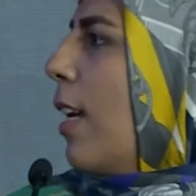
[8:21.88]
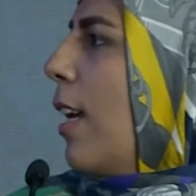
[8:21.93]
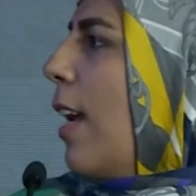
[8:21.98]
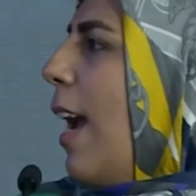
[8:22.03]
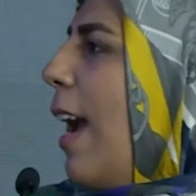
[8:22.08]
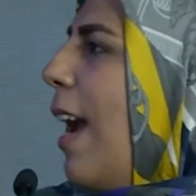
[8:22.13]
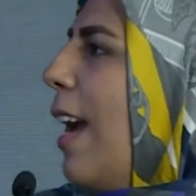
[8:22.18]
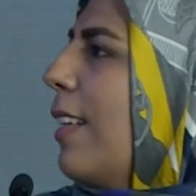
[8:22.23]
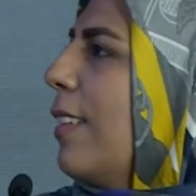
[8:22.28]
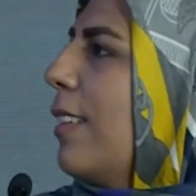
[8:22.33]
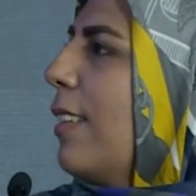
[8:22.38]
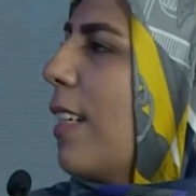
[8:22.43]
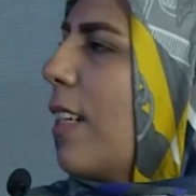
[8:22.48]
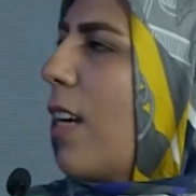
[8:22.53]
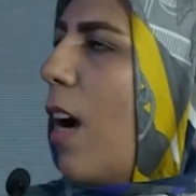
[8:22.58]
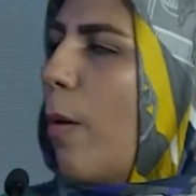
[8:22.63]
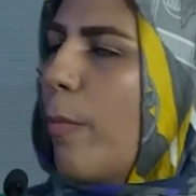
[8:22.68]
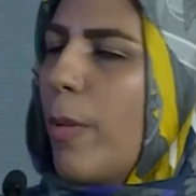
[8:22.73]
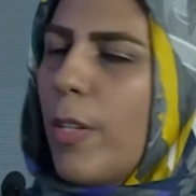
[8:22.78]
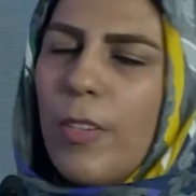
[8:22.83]
And the
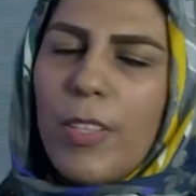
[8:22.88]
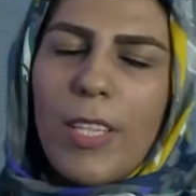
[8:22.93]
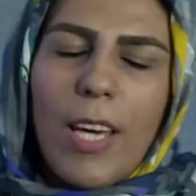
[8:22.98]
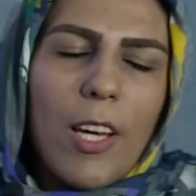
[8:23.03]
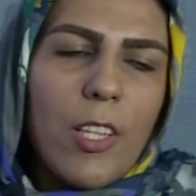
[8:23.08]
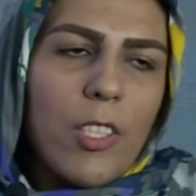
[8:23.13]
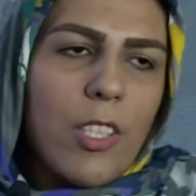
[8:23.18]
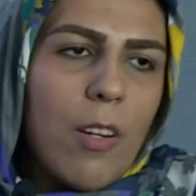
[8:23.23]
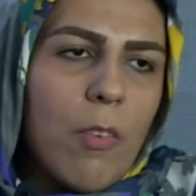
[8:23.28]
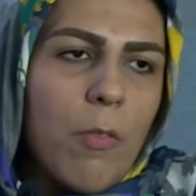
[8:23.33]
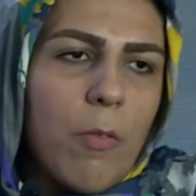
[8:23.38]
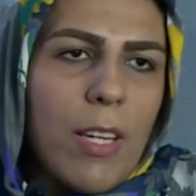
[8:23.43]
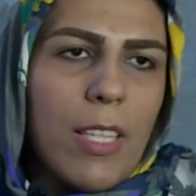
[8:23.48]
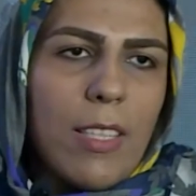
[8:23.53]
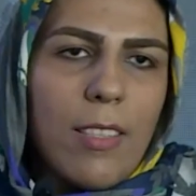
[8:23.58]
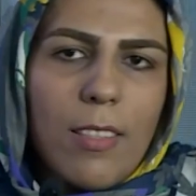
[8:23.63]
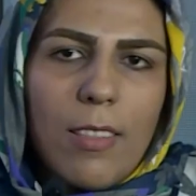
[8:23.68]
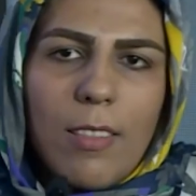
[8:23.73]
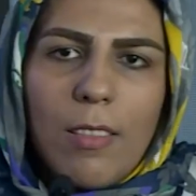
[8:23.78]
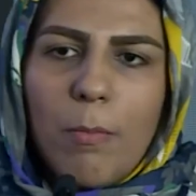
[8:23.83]
communication
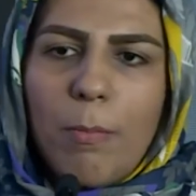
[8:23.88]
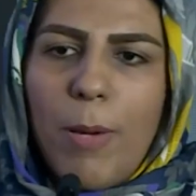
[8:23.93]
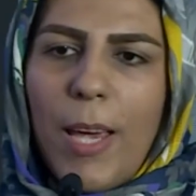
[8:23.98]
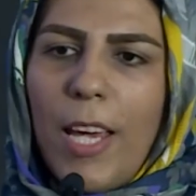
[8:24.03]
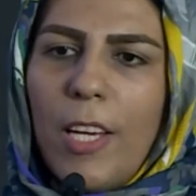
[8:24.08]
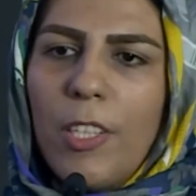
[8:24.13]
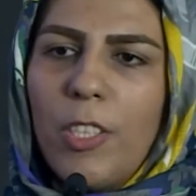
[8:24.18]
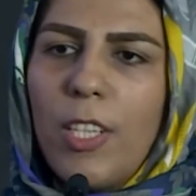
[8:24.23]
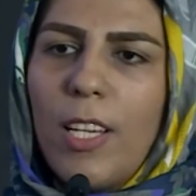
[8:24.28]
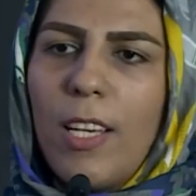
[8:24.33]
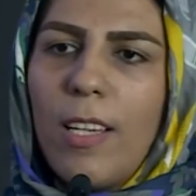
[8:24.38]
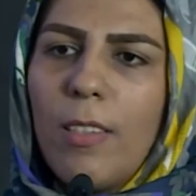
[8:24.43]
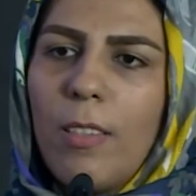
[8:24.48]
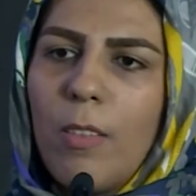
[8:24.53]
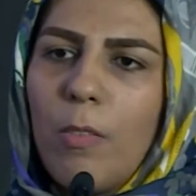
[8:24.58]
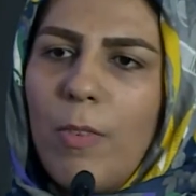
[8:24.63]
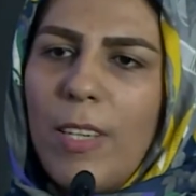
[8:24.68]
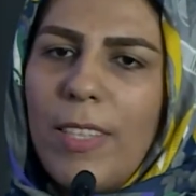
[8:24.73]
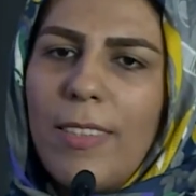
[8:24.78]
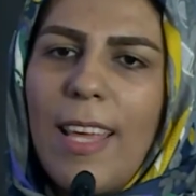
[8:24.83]
with patients,
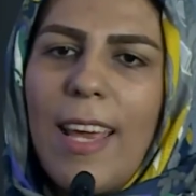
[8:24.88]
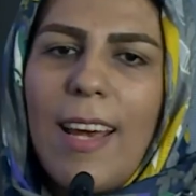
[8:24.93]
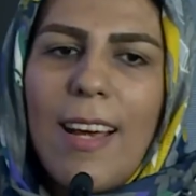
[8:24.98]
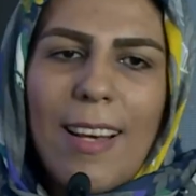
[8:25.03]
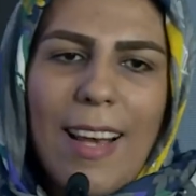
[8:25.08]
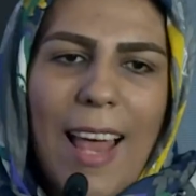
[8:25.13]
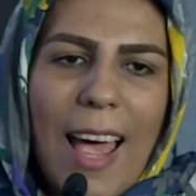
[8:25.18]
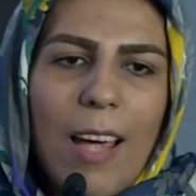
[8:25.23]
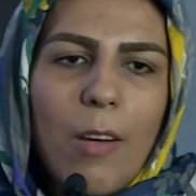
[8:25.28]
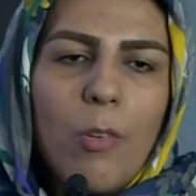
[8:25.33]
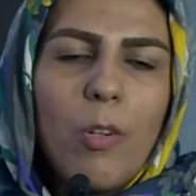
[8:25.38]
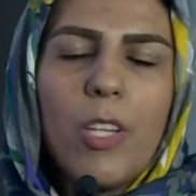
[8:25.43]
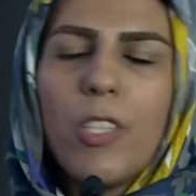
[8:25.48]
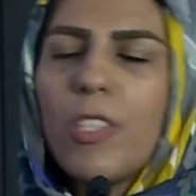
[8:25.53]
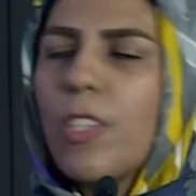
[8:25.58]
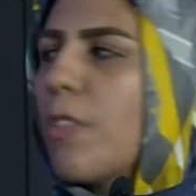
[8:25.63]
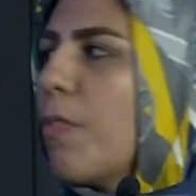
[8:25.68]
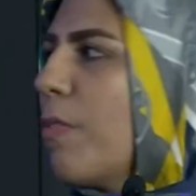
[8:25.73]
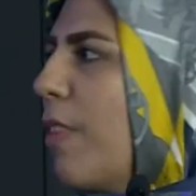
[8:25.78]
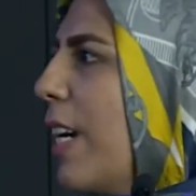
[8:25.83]
with their language
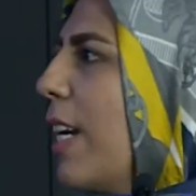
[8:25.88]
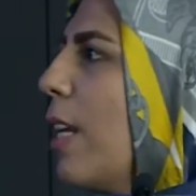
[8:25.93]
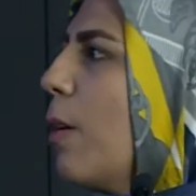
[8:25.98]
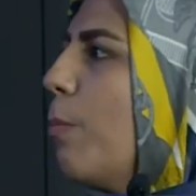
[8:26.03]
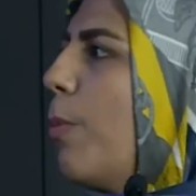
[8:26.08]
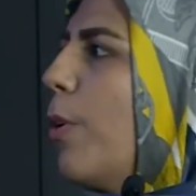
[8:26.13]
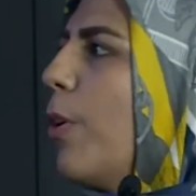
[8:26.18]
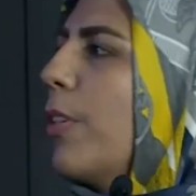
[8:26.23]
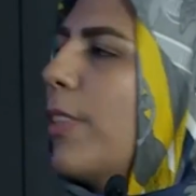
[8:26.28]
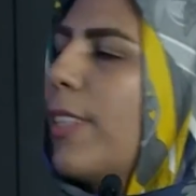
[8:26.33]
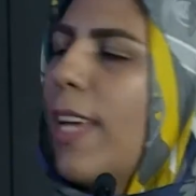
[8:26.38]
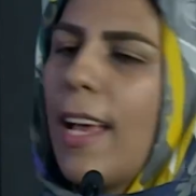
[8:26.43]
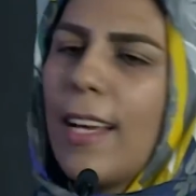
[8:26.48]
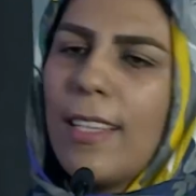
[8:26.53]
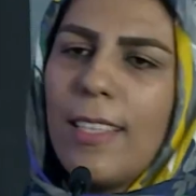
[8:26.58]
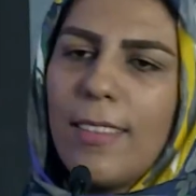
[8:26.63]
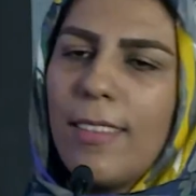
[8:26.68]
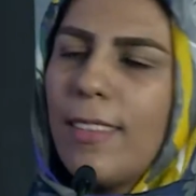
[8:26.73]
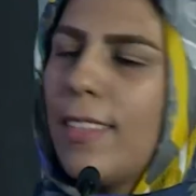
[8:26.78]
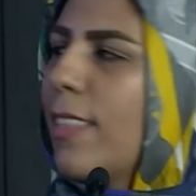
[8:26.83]
is very important
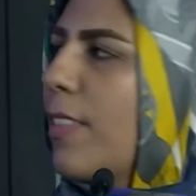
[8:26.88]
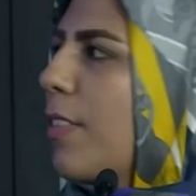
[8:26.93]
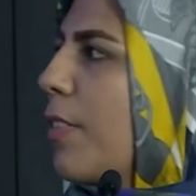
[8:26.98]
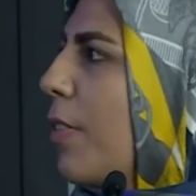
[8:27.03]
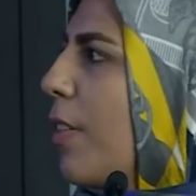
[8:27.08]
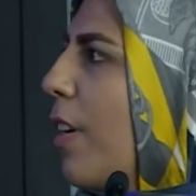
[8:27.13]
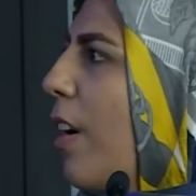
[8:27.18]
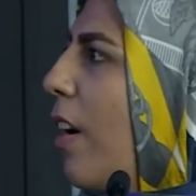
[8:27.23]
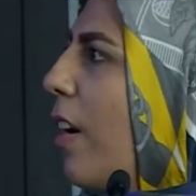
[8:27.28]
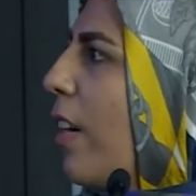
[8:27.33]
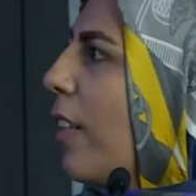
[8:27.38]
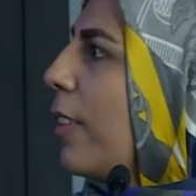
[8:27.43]
in this regard.